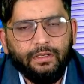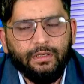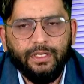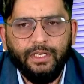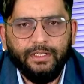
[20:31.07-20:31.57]

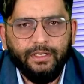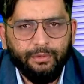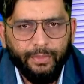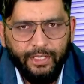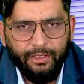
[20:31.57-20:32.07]
related to
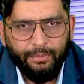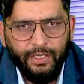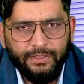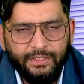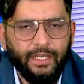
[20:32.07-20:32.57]

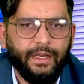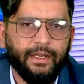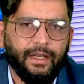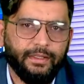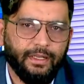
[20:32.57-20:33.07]
microbiology and
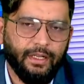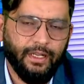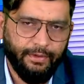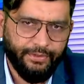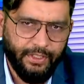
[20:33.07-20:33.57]
other
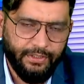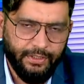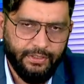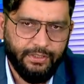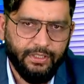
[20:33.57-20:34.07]
life
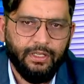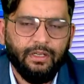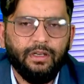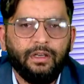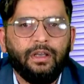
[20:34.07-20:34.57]
sciences,
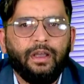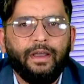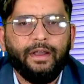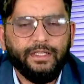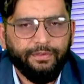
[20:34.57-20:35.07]

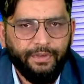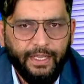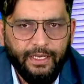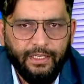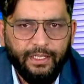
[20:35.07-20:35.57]
and the
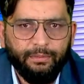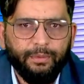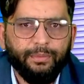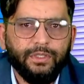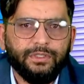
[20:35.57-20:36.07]
faculty
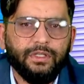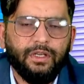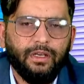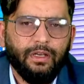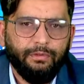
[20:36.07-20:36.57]
members
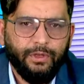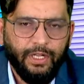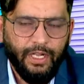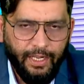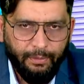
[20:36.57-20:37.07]
will
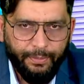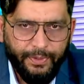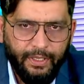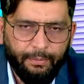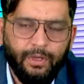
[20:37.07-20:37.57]
help
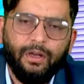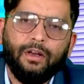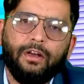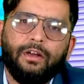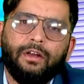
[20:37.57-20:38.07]
them
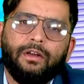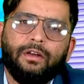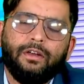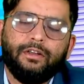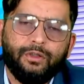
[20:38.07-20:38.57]

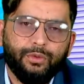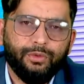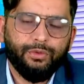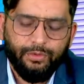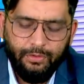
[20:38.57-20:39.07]
to